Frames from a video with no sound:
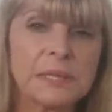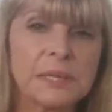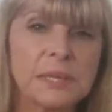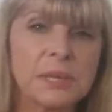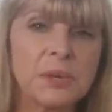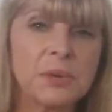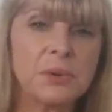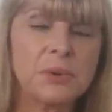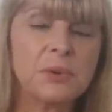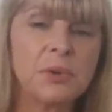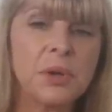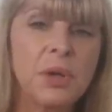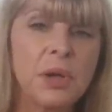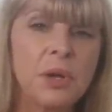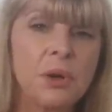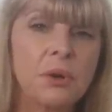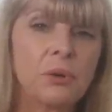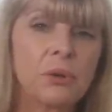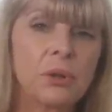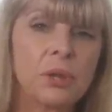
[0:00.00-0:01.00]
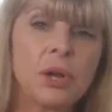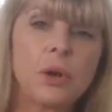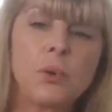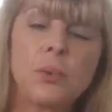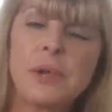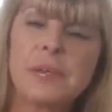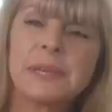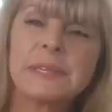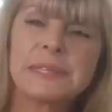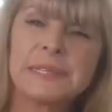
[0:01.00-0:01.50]
So
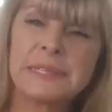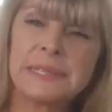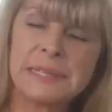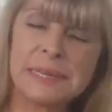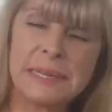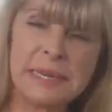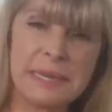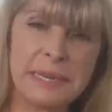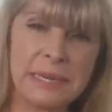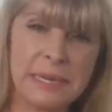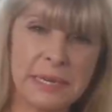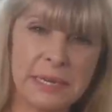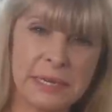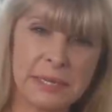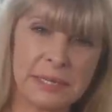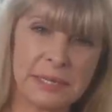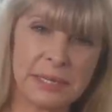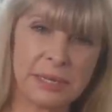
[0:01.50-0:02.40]
although we are seeing